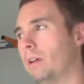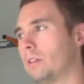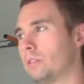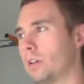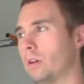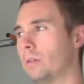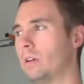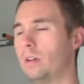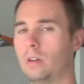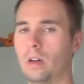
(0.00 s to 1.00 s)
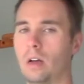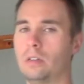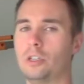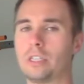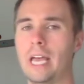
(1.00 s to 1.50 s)
So
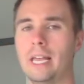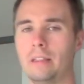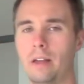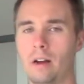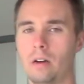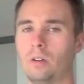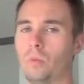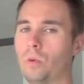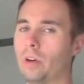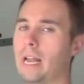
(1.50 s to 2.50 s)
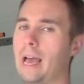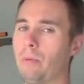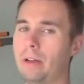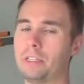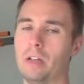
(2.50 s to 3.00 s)
just hang in there. We're gonna add
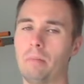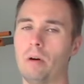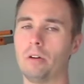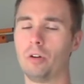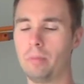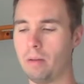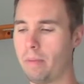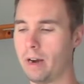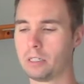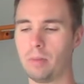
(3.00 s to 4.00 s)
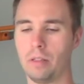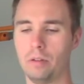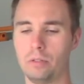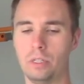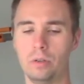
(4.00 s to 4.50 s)
weights to that bar. Don't be embarrassed about those
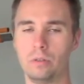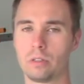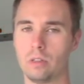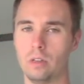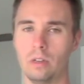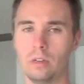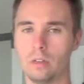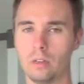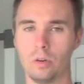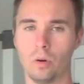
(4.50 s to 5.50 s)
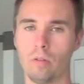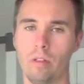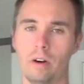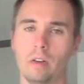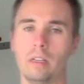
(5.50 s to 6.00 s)
dudes who are over
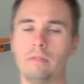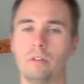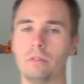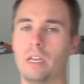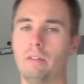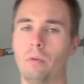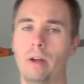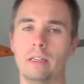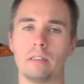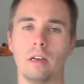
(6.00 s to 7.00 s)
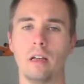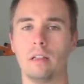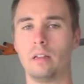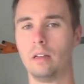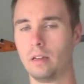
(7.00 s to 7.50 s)
there lifting those heavy weights.
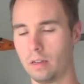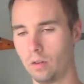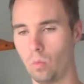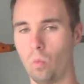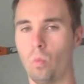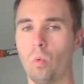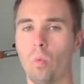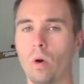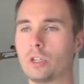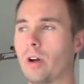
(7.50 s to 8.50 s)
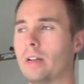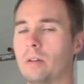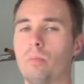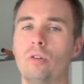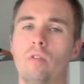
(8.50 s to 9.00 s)
We're trying to
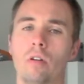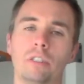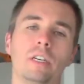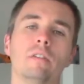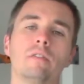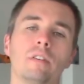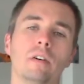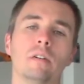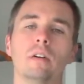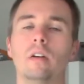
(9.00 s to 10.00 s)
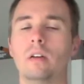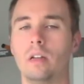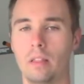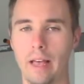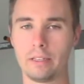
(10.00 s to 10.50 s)
improve ourselves. So
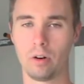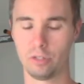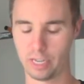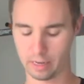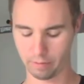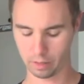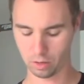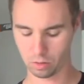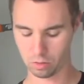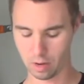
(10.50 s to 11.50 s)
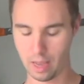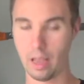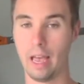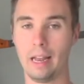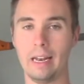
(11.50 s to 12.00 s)
that's our objective and goal.
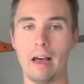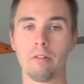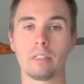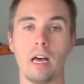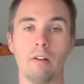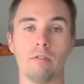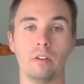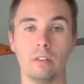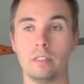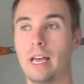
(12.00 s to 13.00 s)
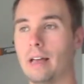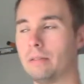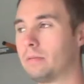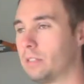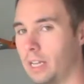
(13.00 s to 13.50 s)
And now it's time for the set
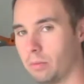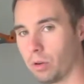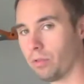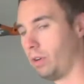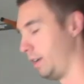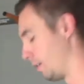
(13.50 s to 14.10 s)
number 3.